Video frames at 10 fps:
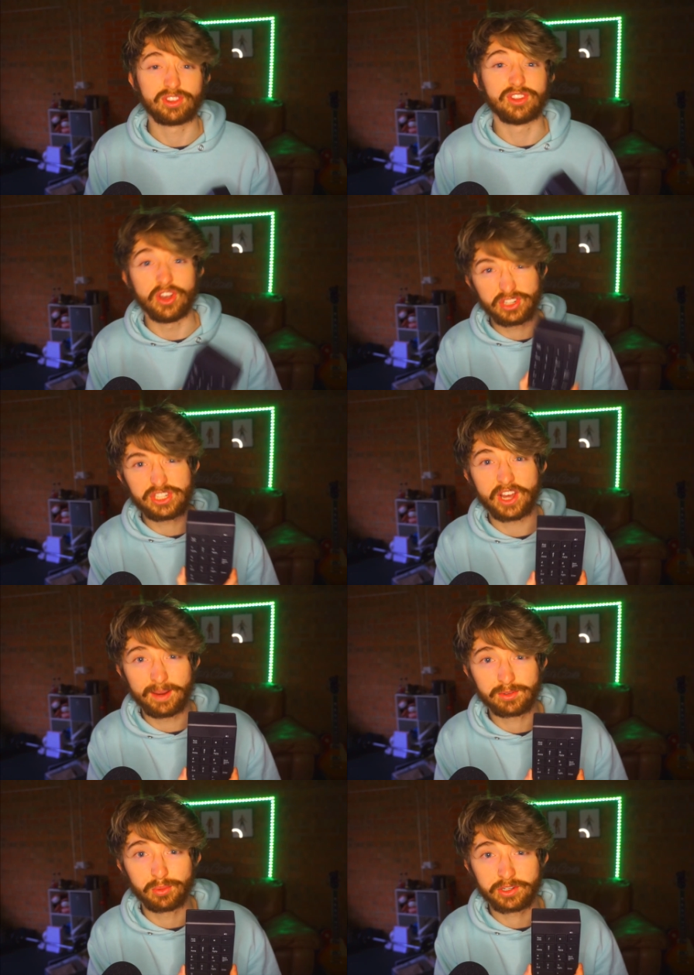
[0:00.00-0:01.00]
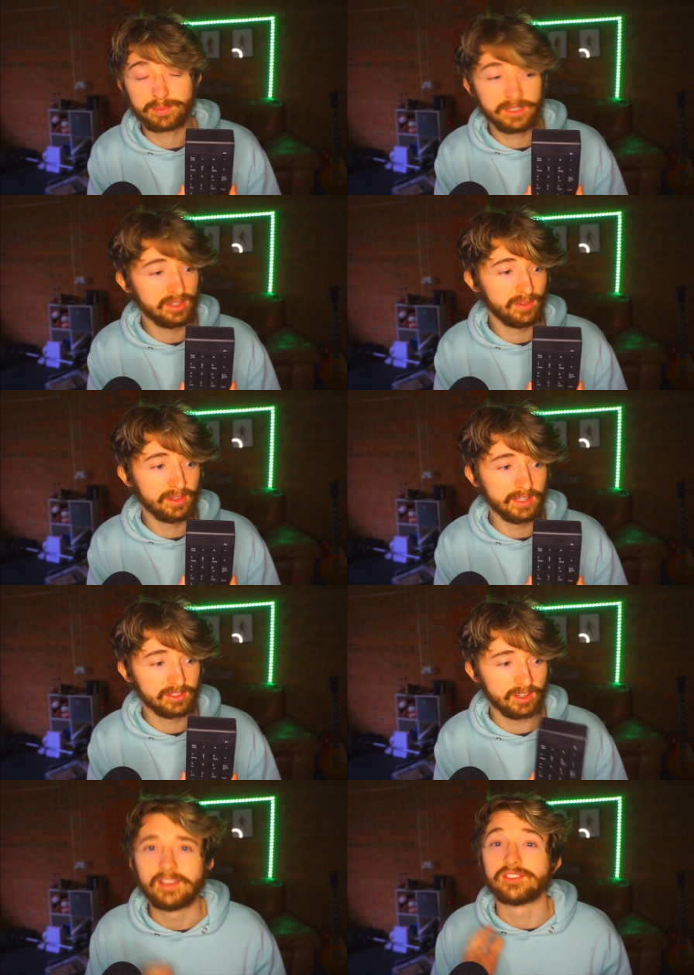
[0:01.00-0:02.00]
is 30 times more expensive than
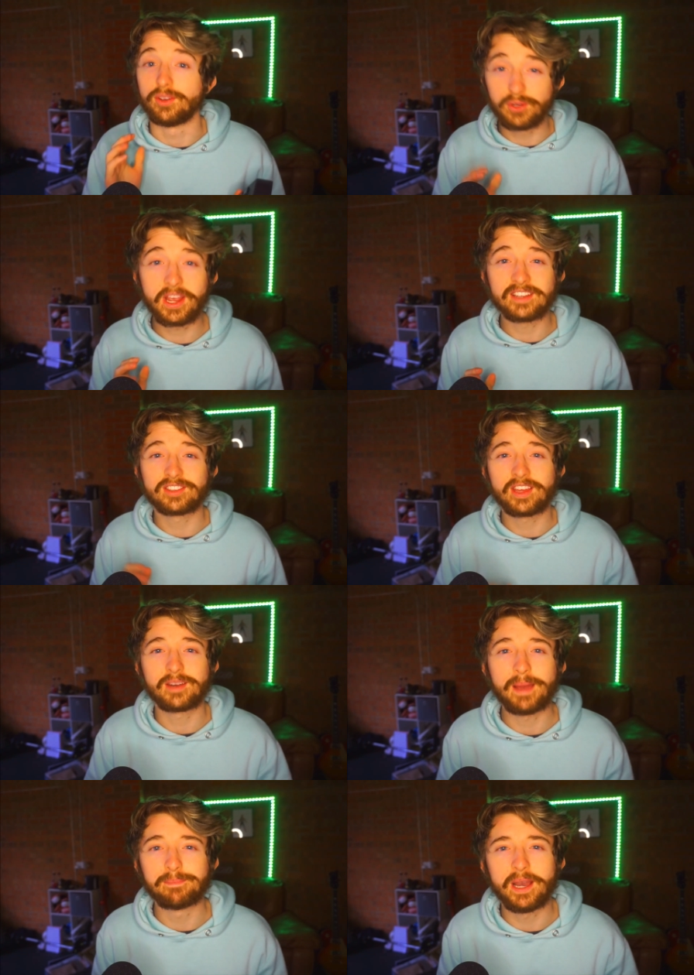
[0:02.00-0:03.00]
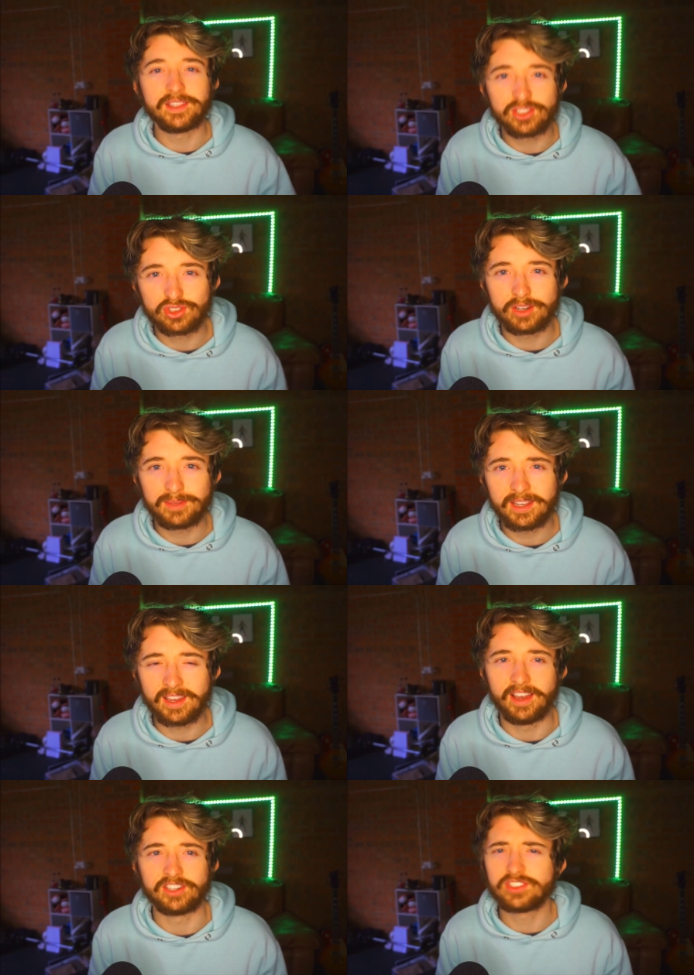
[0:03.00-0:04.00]
this. So if you guys are thinking about buying the Stream Deck,
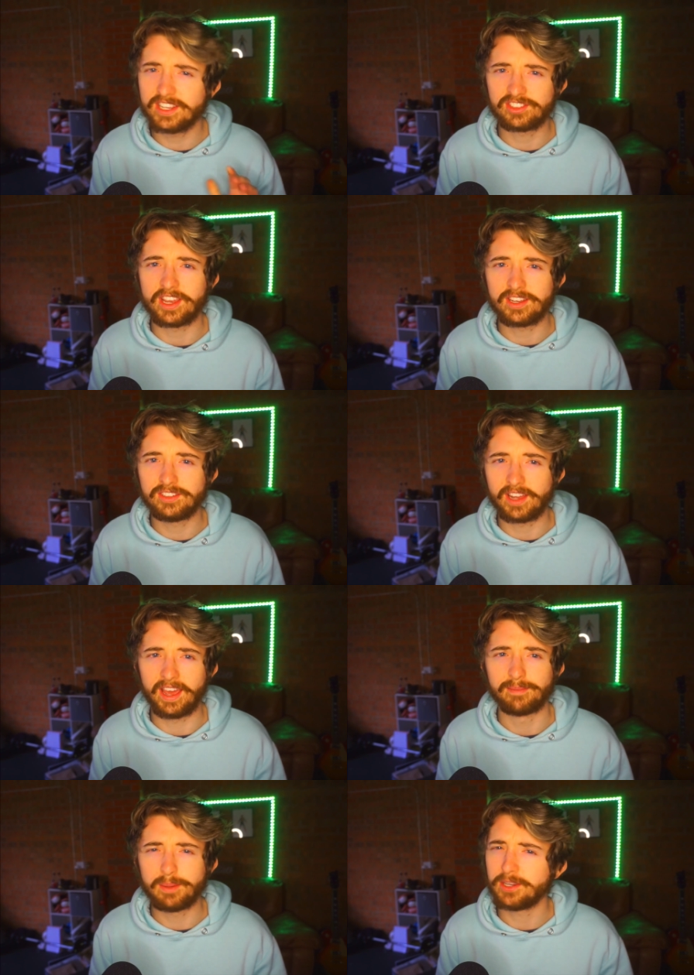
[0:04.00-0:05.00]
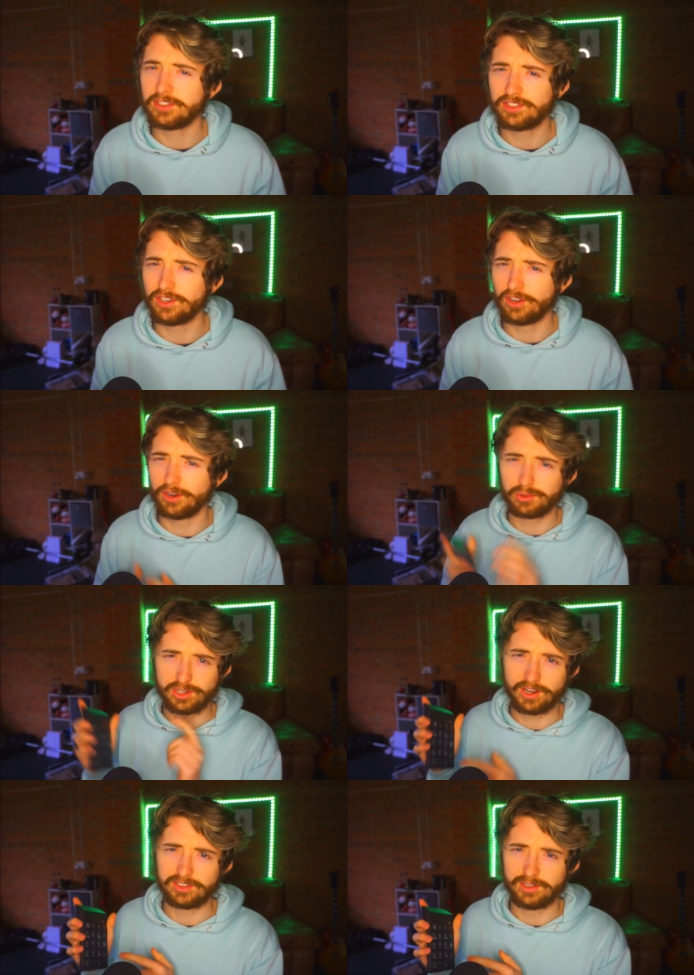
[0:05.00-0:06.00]
uh, just take a second and maybe consider an
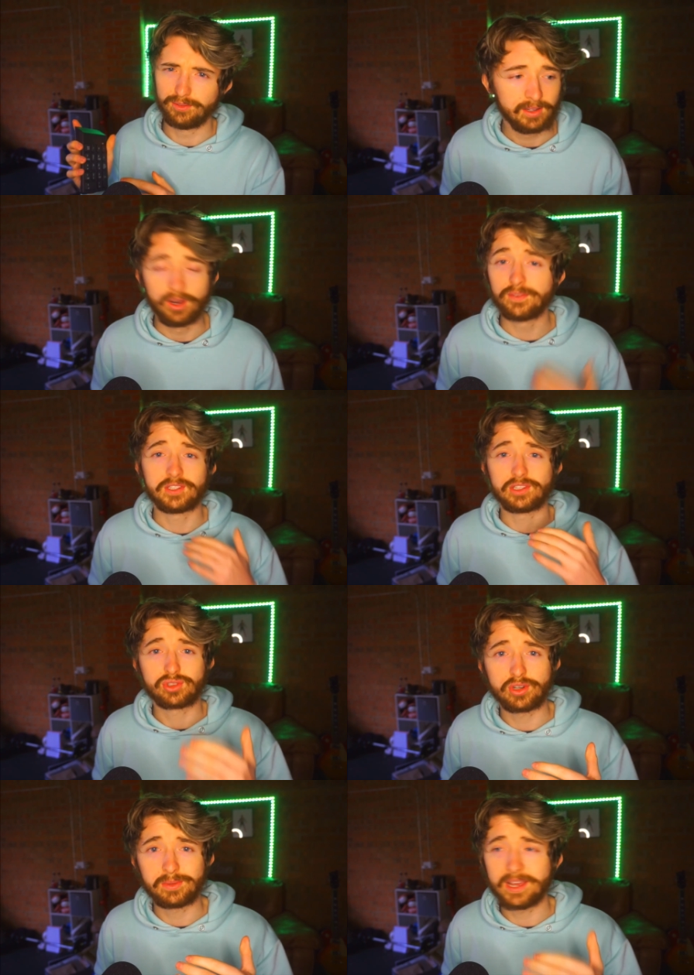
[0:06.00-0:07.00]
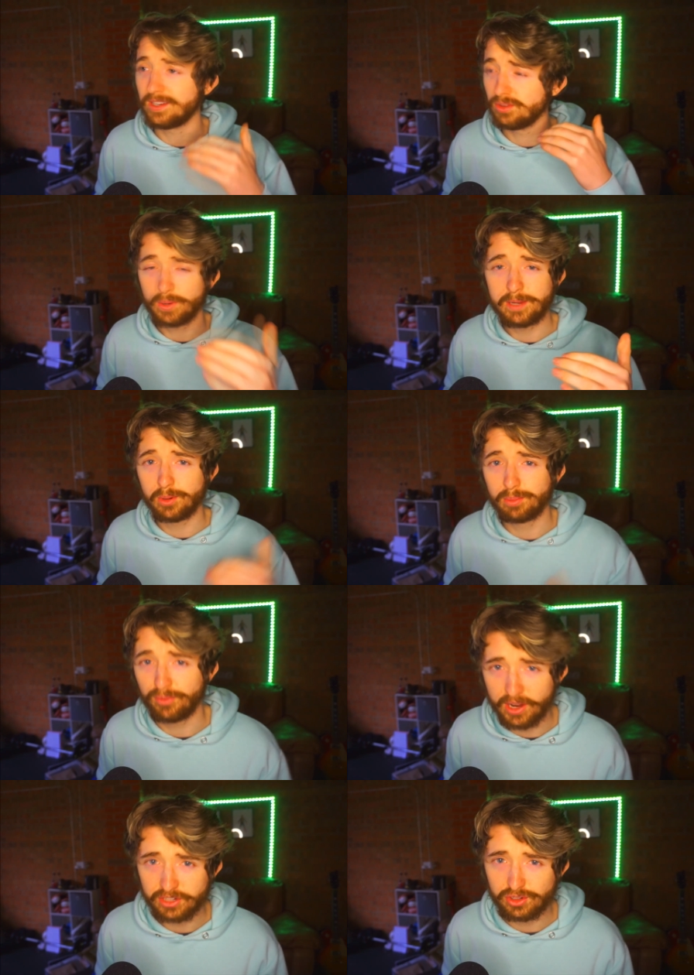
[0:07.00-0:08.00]
alternative. Obviously, the Stream Deck is way more
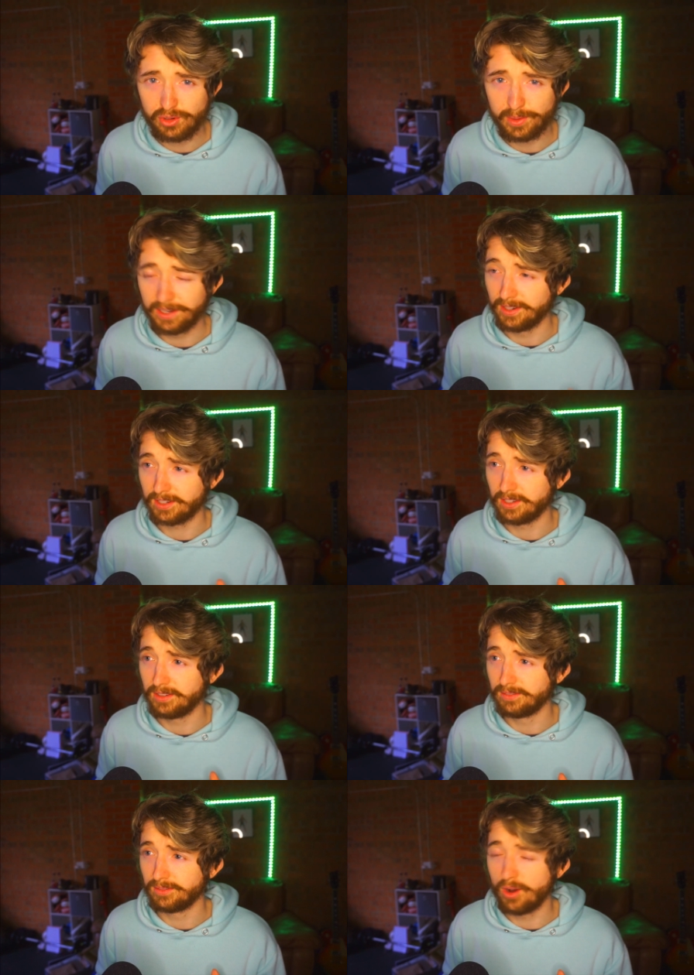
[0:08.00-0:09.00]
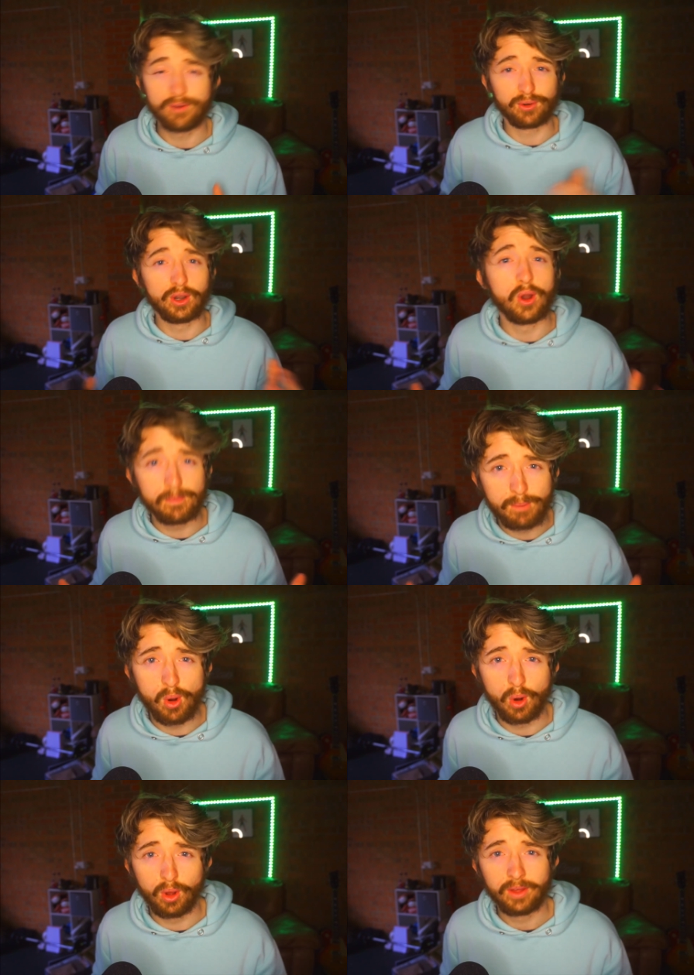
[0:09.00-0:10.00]
professional and it can offer a lot
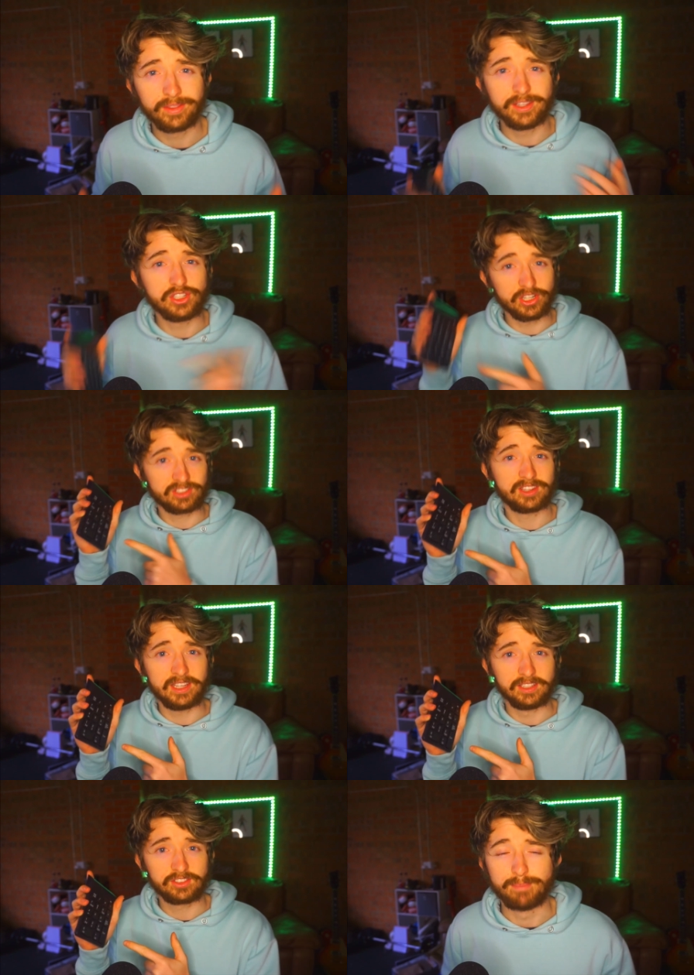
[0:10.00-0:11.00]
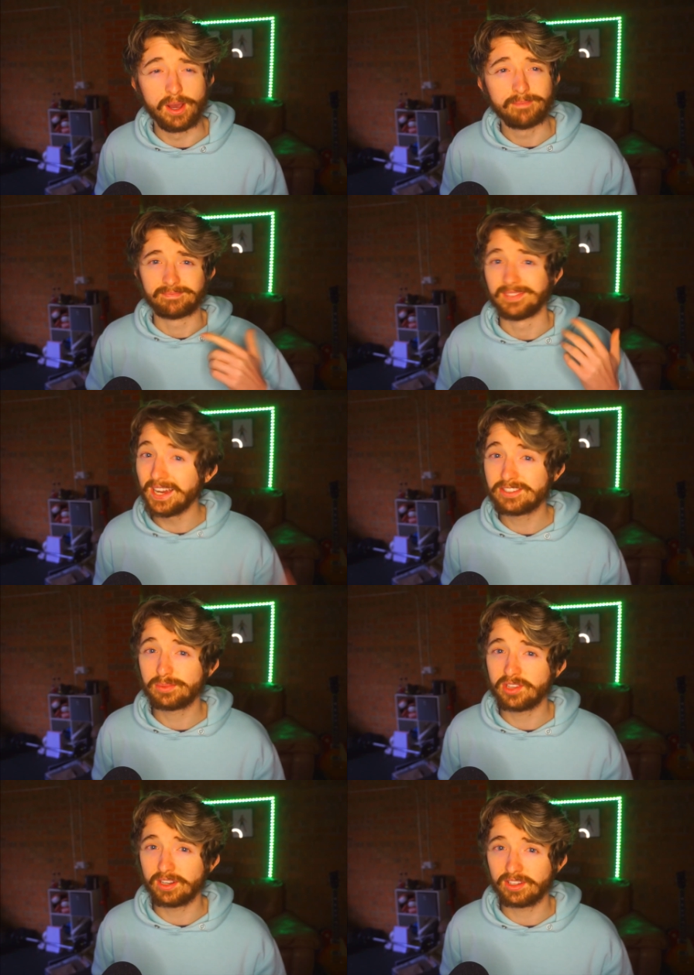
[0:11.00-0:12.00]
more than just this. But
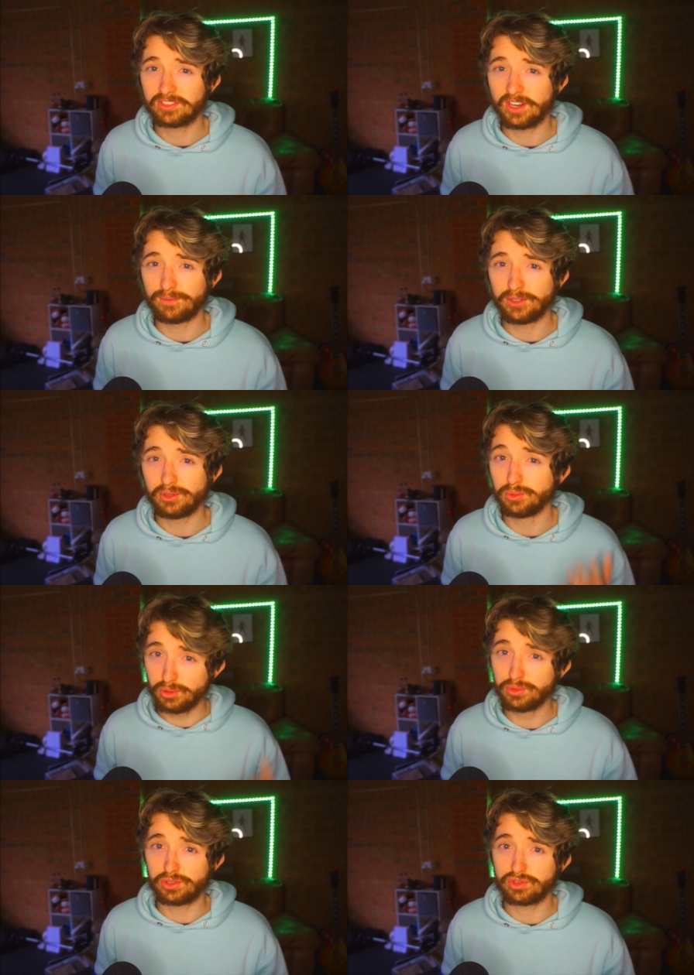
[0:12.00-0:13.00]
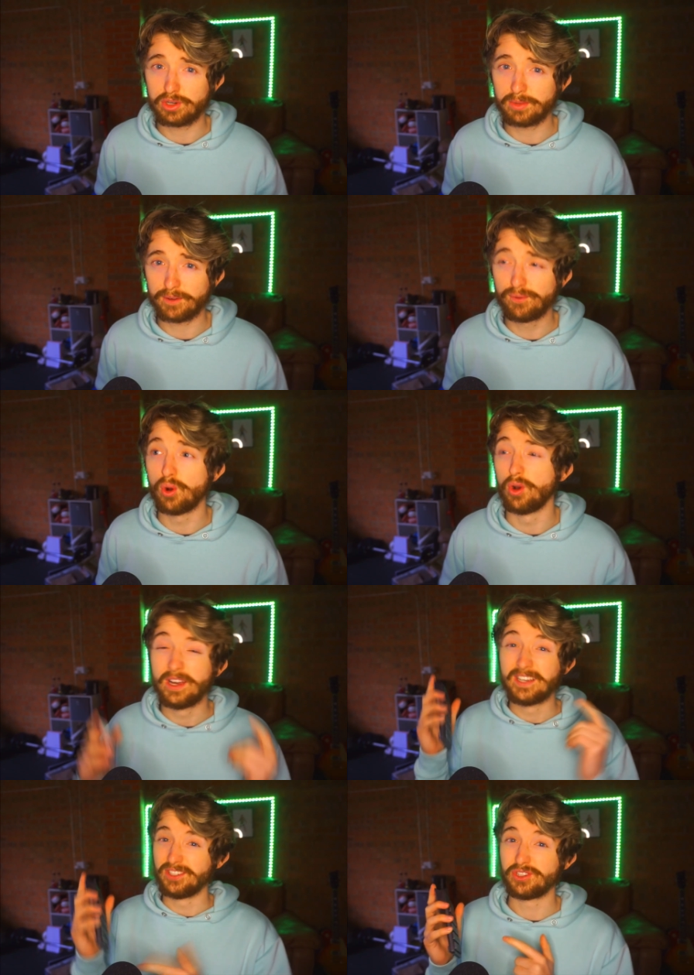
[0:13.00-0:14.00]
90% of the stuff that you'll use the Stream Deck for,
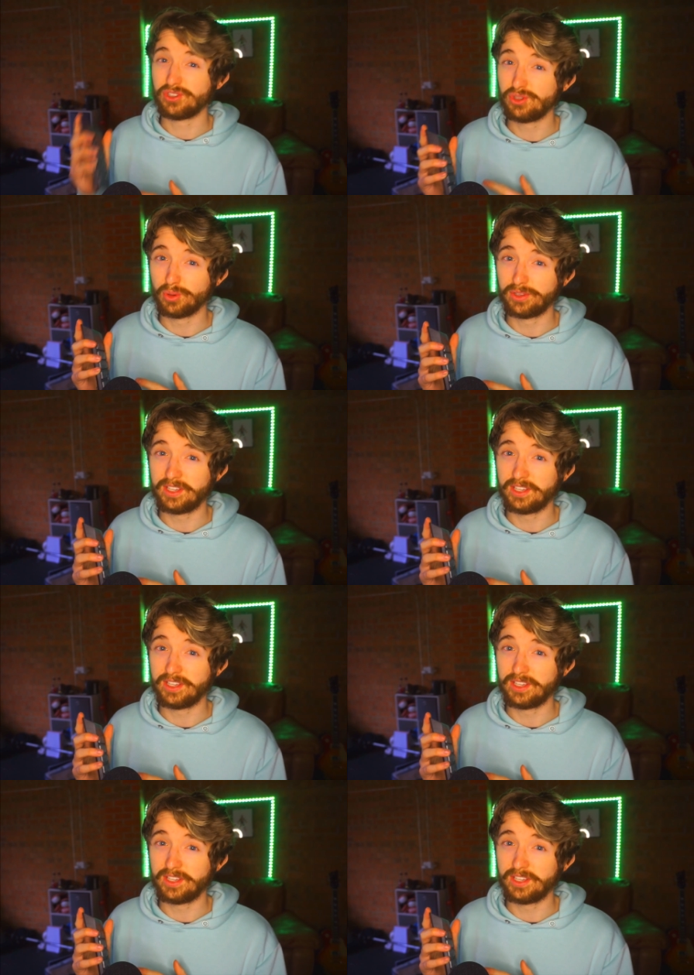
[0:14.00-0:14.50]
you can do on